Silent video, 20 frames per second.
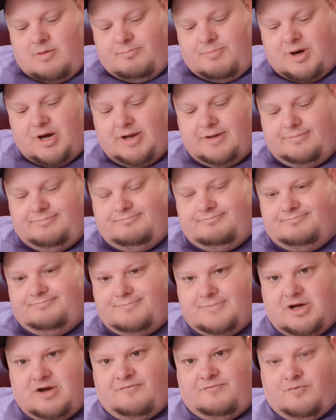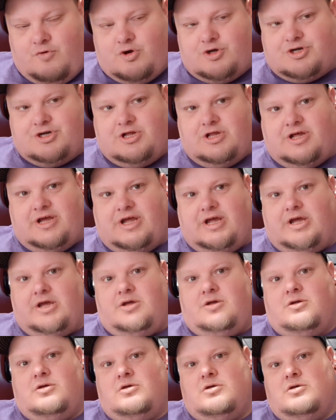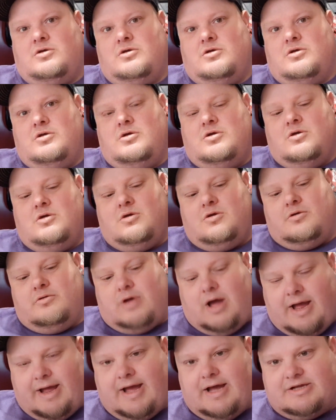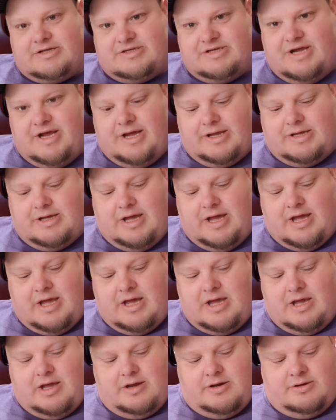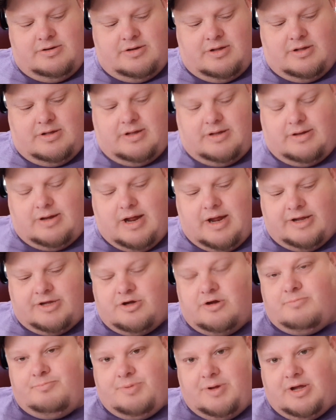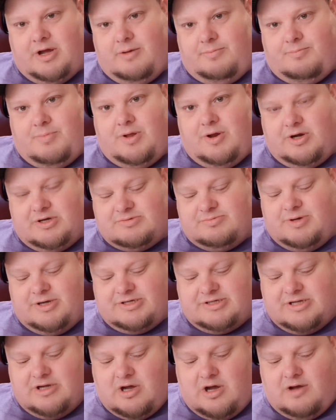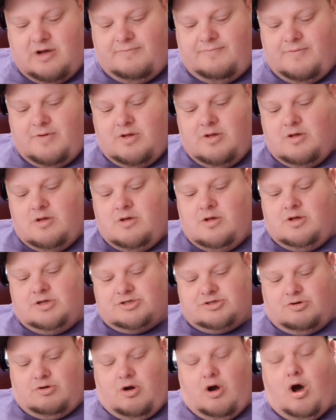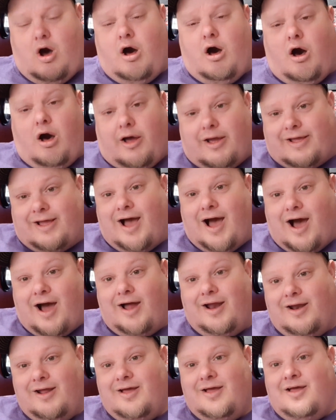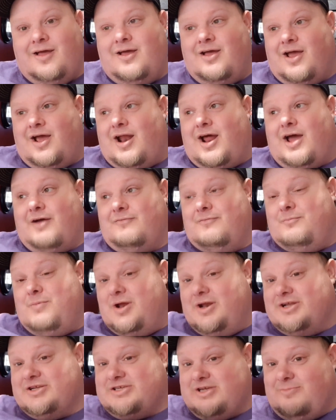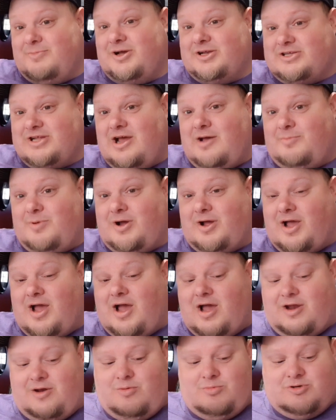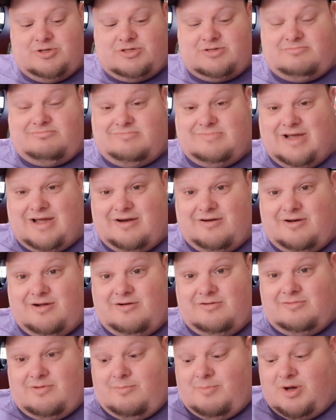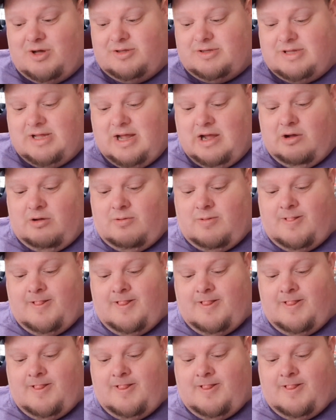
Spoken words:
But unfortunately, I got sick and I couldn't pick up the rest of my stuff. So all I got, and I haven't been to see my Snap-on guy in almost, I don't know, a month now.